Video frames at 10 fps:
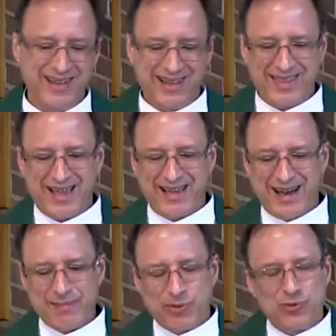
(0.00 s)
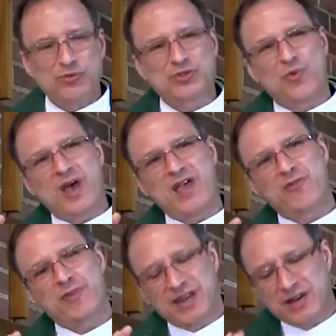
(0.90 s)
that God pulls away from
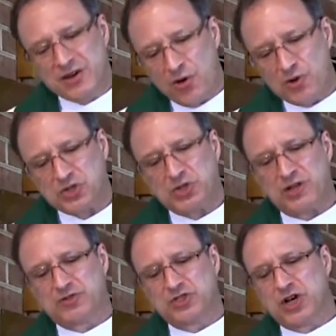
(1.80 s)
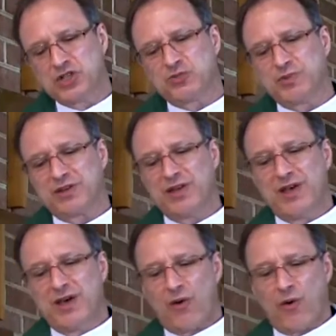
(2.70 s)
any notion of judgment
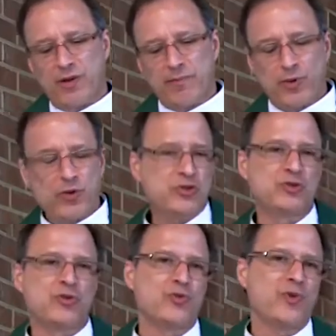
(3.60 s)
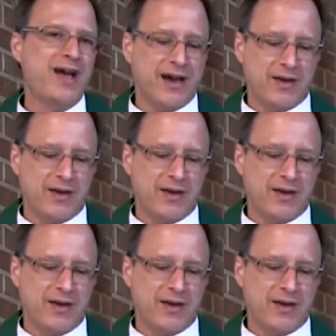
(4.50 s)
or impersonal wrath.